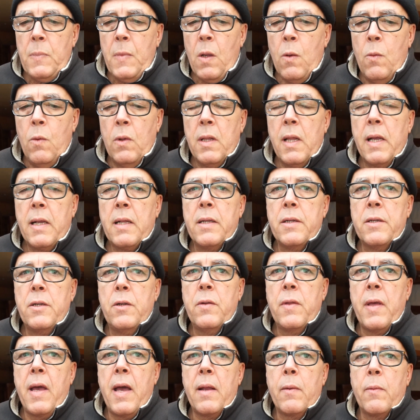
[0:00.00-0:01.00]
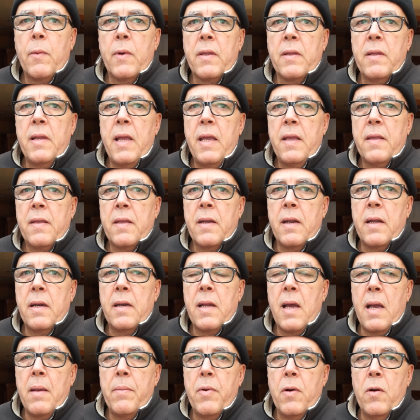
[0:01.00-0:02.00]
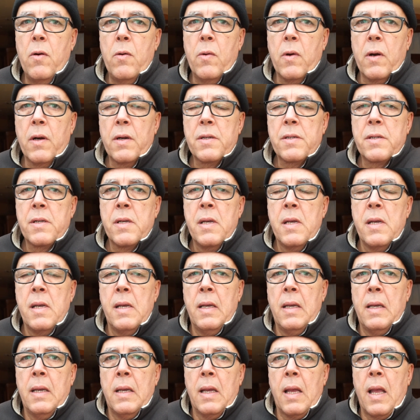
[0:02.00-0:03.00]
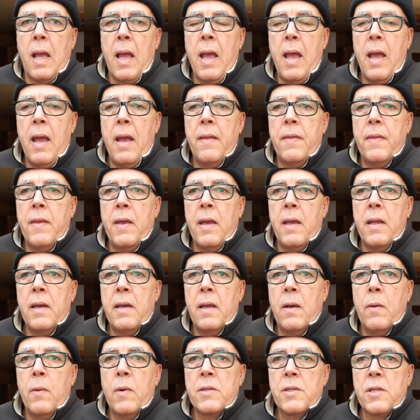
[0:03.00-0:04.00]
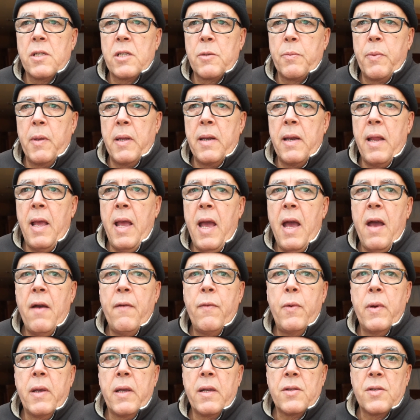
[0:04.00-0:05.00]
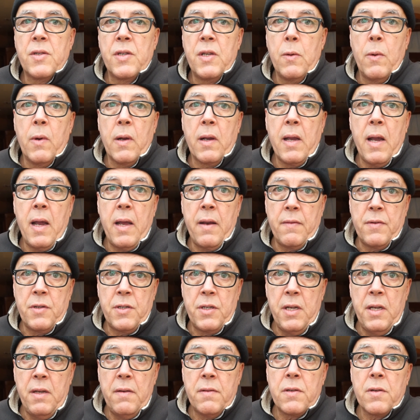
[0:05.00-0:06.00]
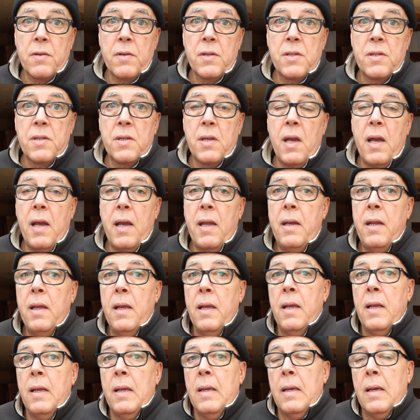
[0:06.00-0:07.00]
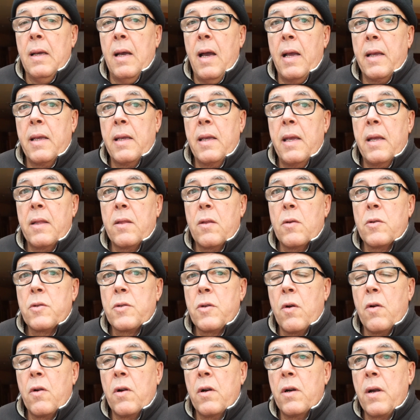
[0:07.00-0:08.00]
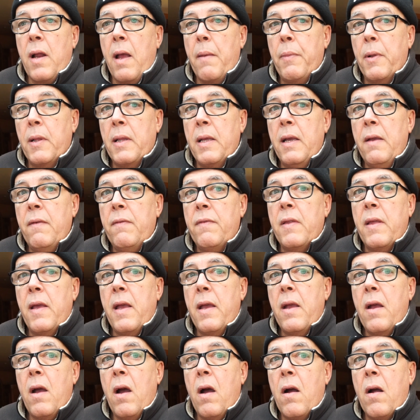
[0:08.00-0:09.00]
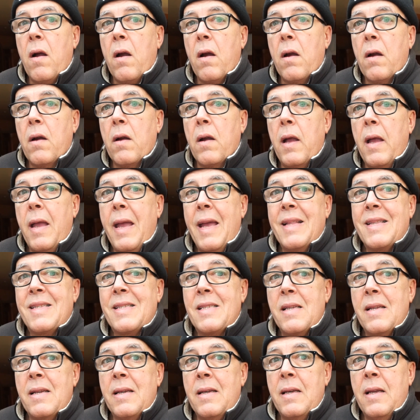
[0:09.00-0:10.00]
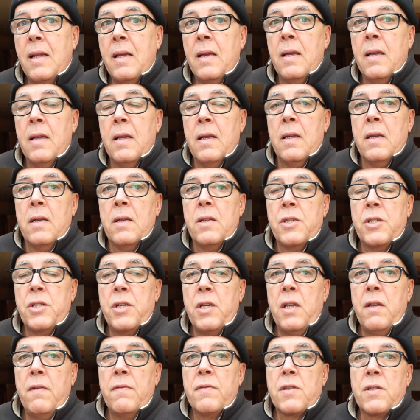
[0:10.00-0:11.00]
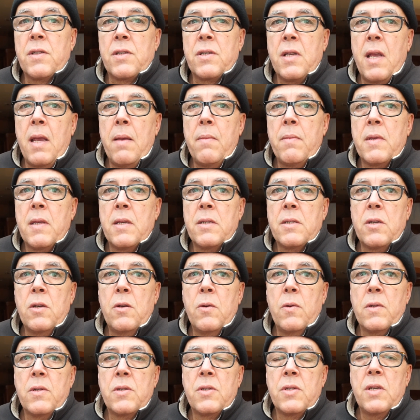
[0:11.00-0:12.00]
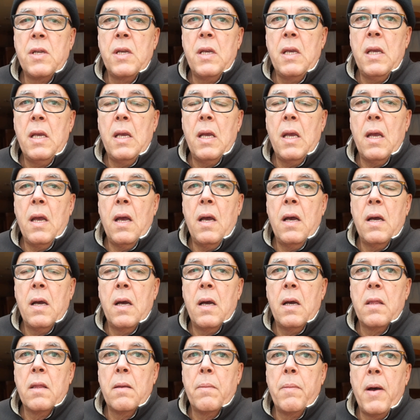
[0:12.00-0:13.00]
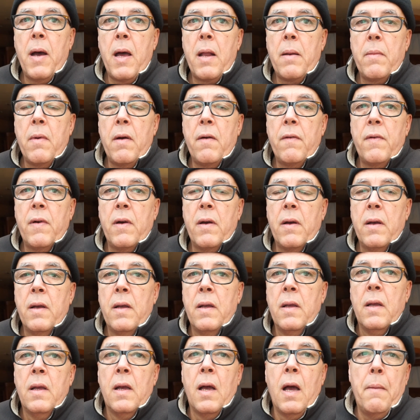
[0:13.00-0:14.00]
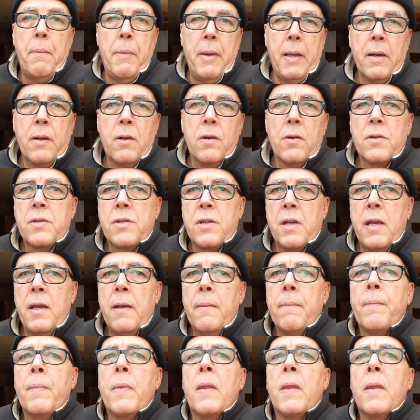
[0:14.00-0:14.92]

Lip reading: likely do that with Nathan at Nye Boat Works. And then once it's split in half, we can see what kind of sheaves are inside. I can get those ordered. I believe they are Edson sheaves, the same as you would see on the bottom of a binnacle, say.